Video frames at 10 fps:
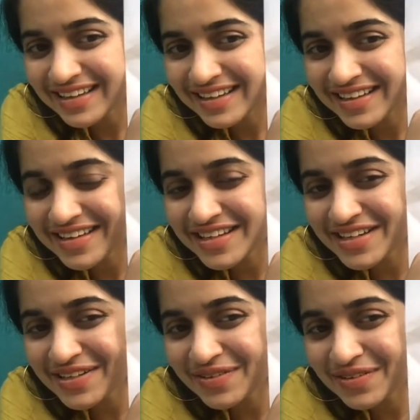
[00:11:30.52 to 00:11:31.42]
Here
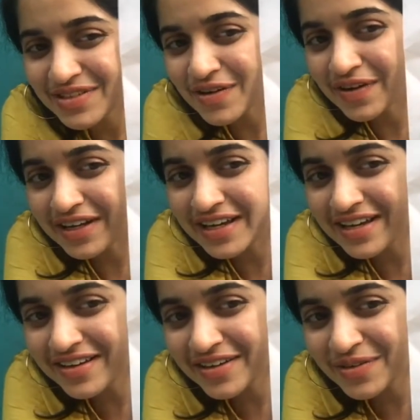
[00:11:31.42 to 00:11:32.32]

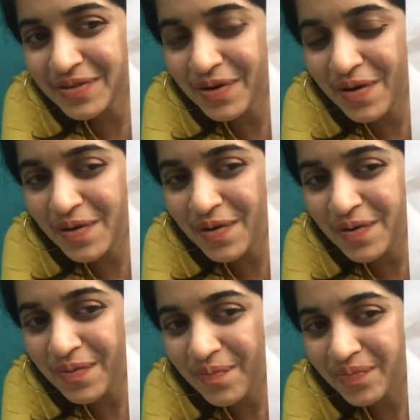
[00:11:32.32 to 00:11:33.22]
you
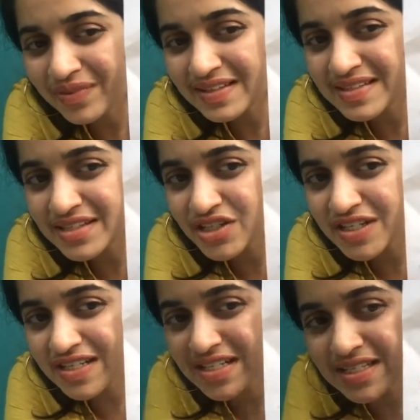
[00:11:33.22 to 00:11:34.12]
go. This is
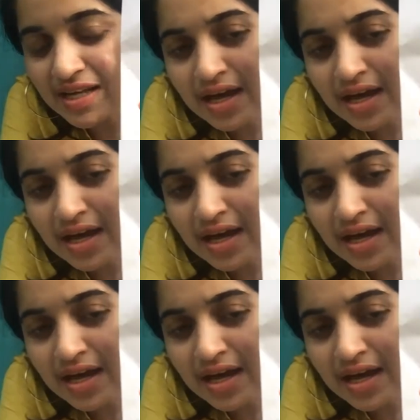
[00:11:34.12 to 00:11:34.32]
cheese.